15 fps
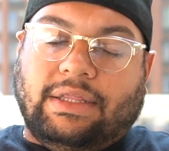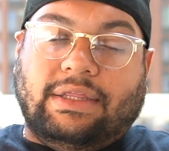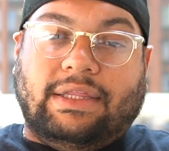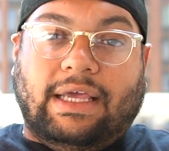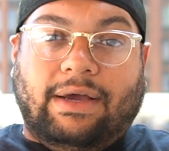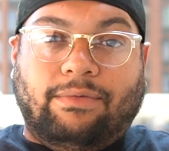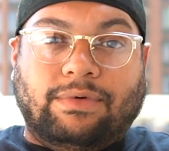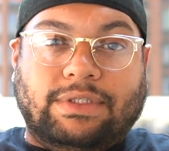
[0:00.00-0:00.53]

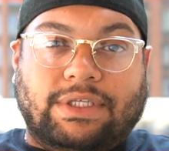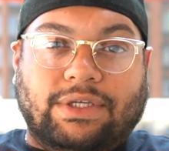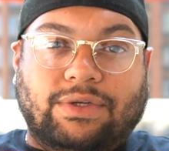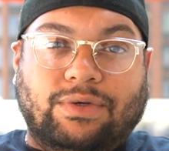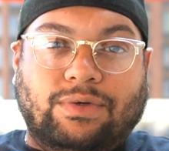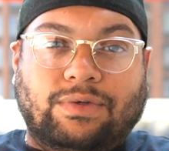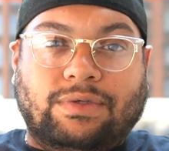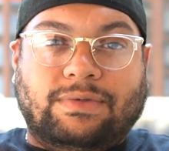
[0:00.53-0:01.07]
That was the
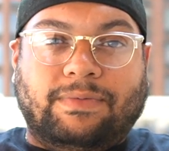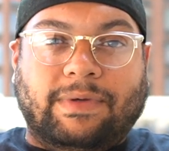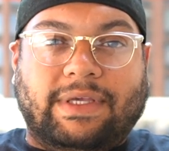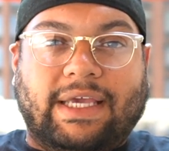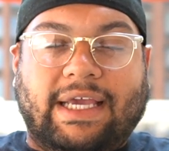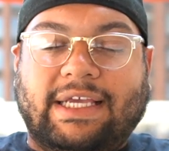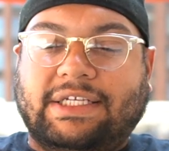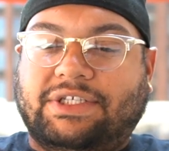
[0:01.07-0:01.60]
news for
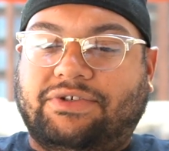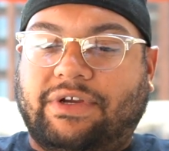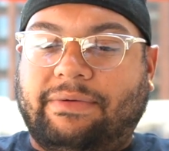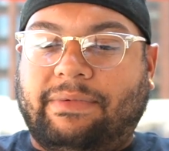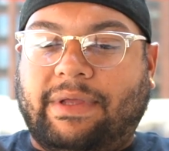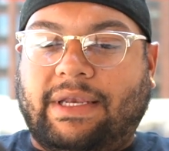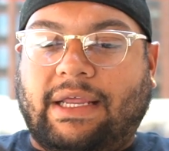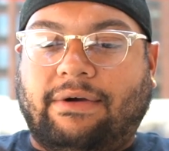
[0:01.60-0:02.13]
Kay's treatment.